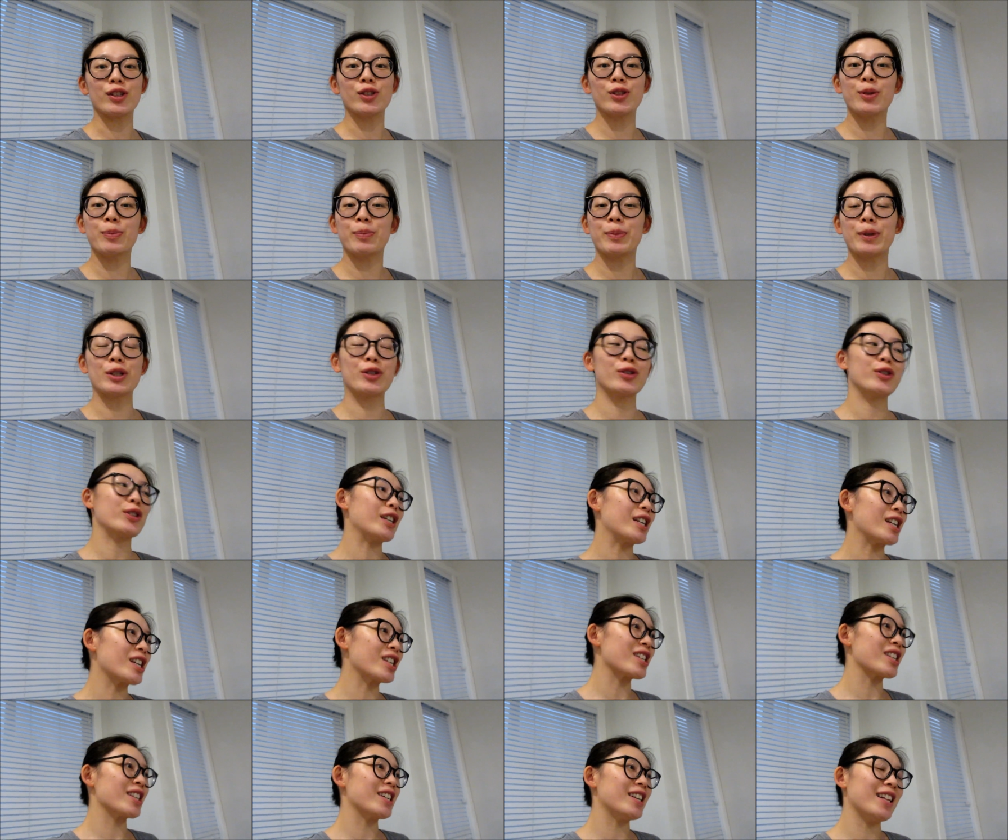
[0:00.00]
a super
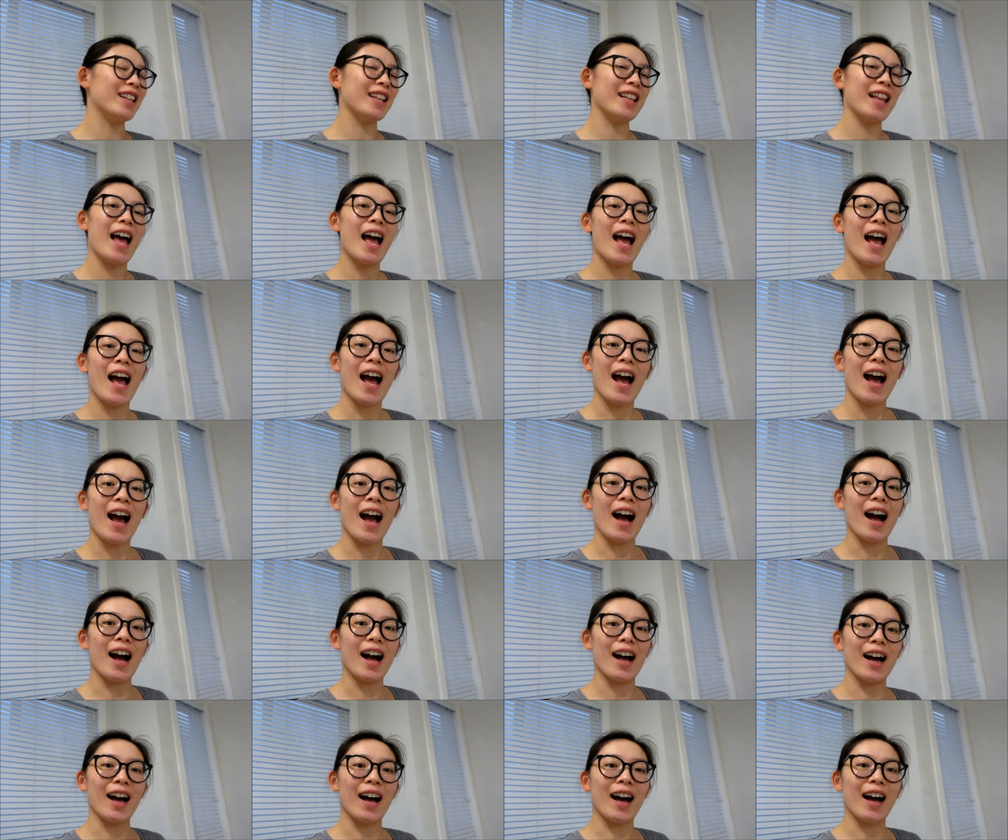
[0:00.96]
traditional
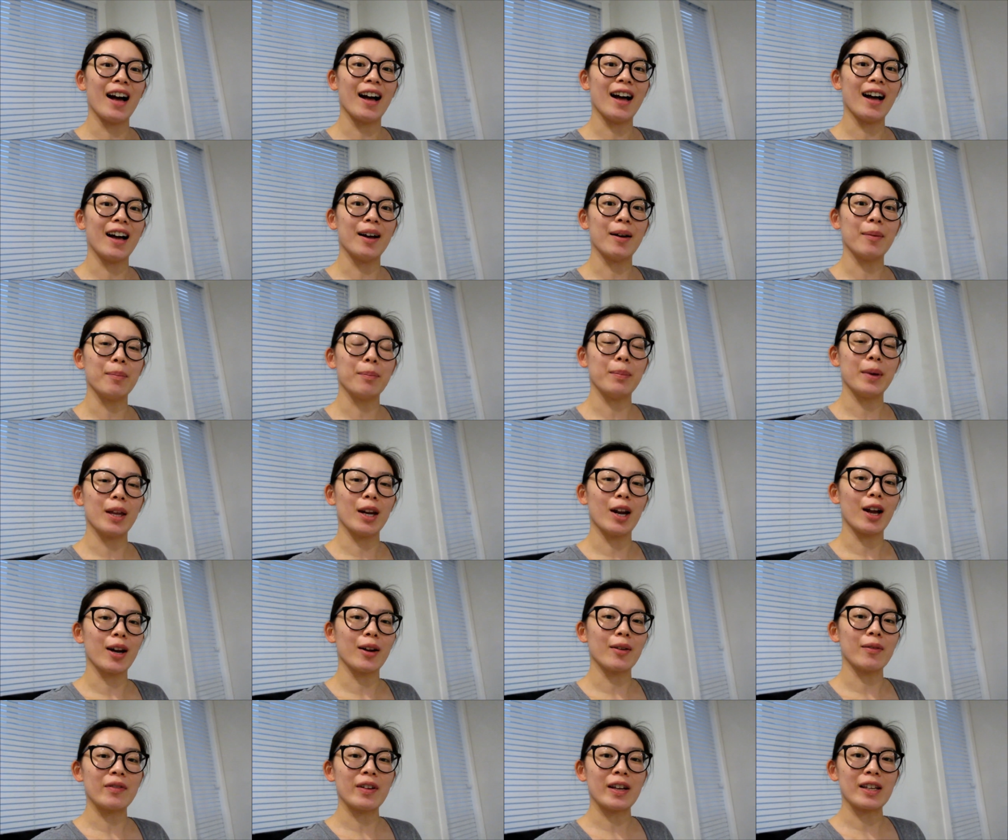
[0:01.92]
uh,
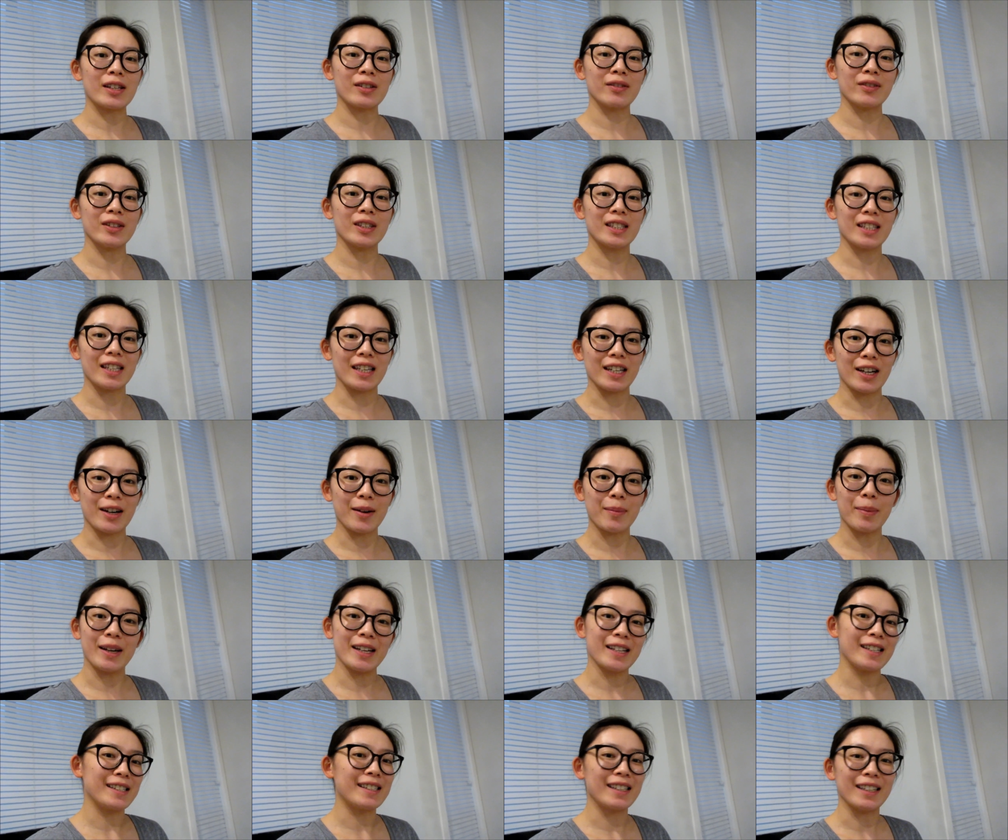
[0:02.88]
Mid-Autumn Festival dinner,
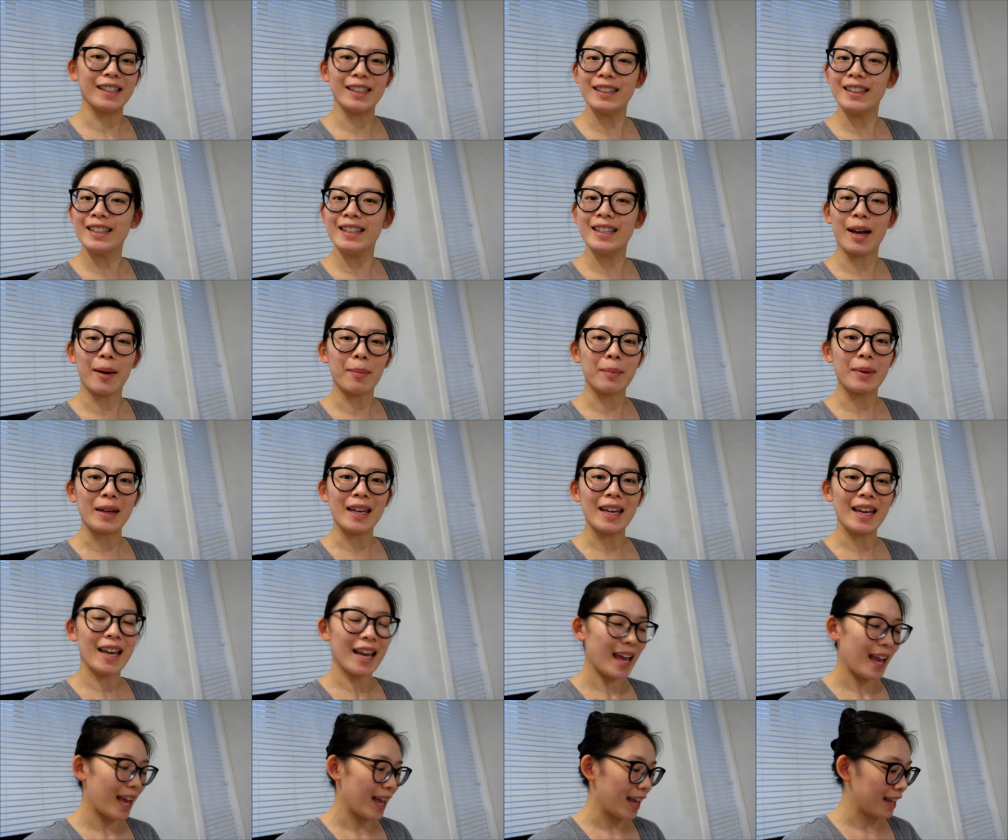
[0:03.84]
but it's still
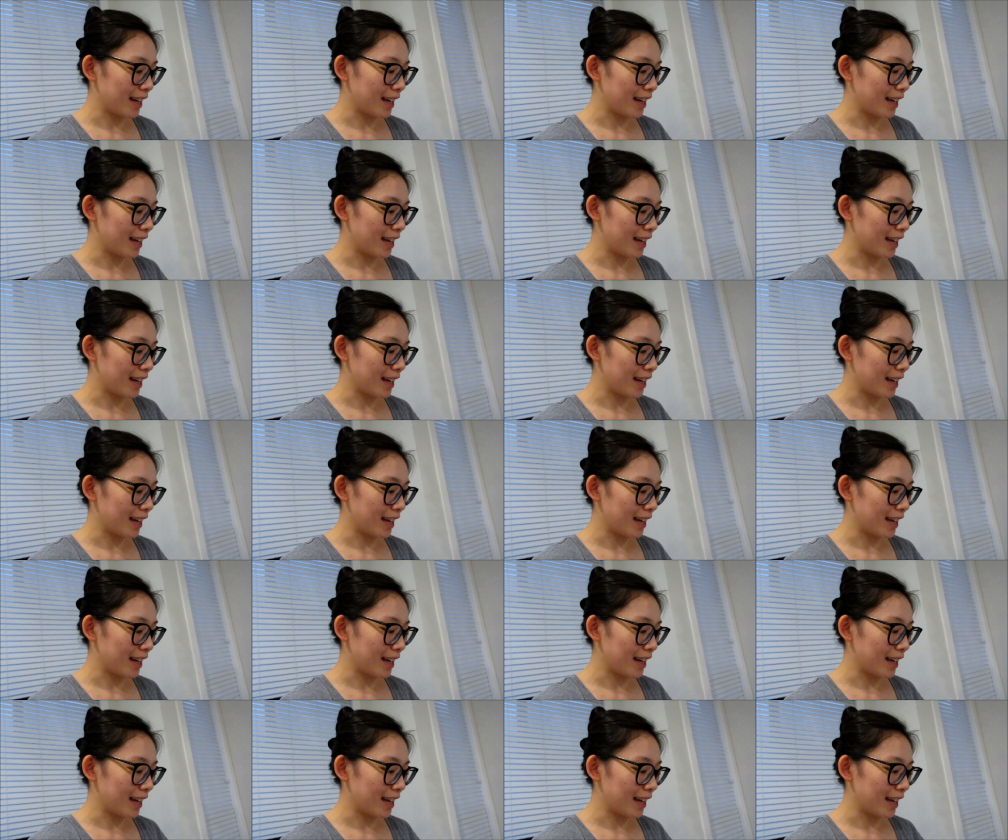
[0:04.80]
yummy